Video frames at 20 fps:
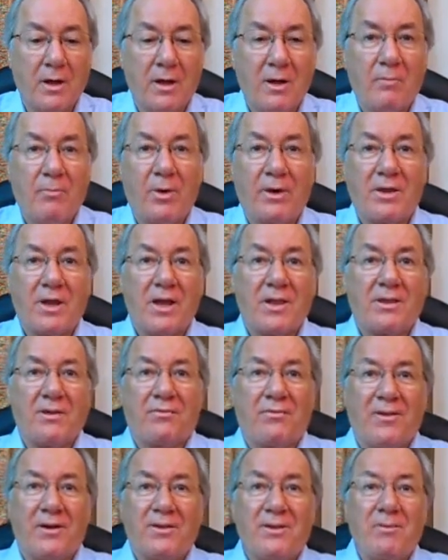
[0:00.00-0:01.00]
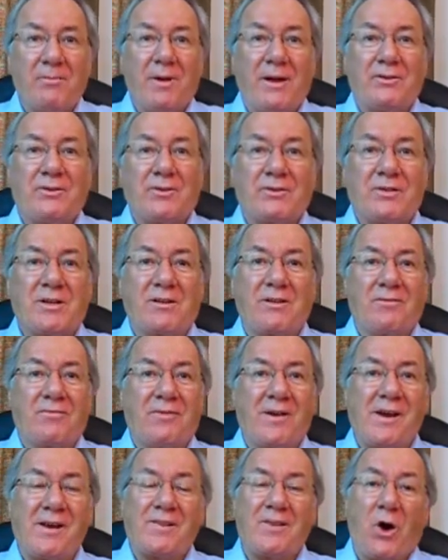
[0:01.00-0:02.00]
But the fundamentals of the
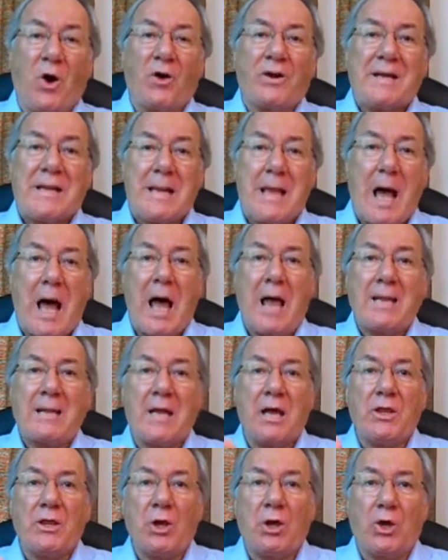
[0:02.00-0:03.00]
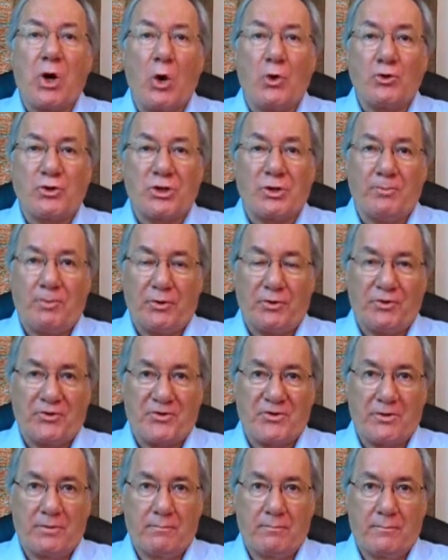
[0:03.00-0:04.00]
faith are
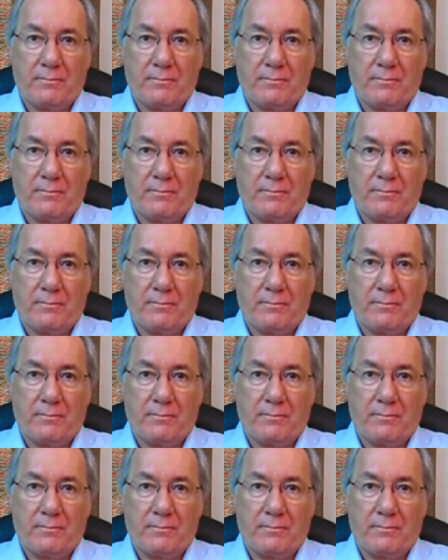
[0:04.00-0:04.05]
non-negotiables.